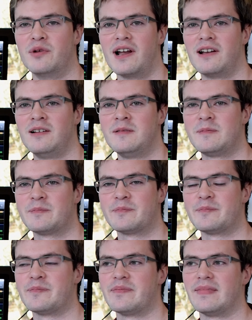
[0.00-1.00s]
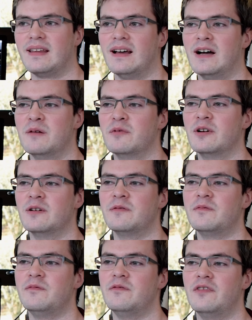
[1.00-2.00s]
Bradley. I'm a
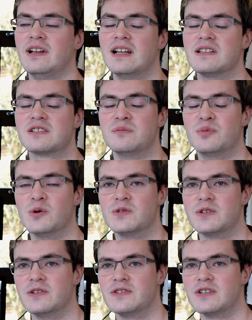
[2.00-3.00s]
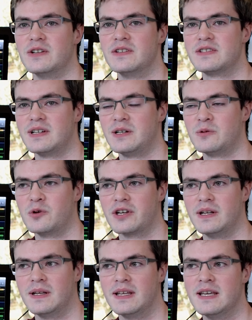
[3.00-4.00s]
freelance composer and sound designer working in